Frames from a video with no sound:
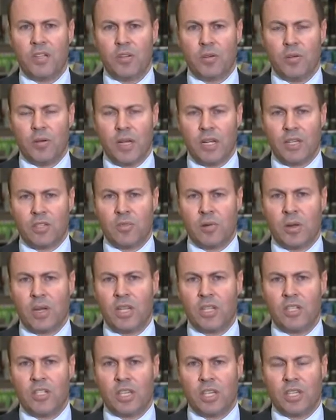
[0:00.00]
to a
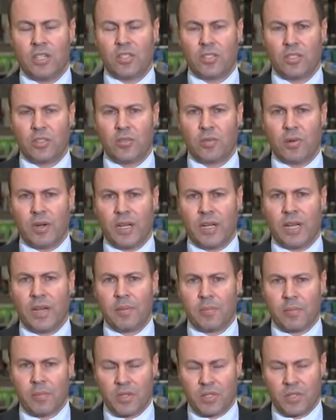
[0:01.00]
26 to
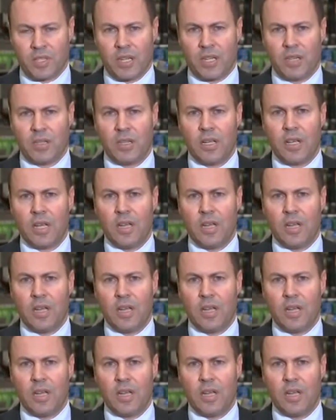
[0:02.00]
28%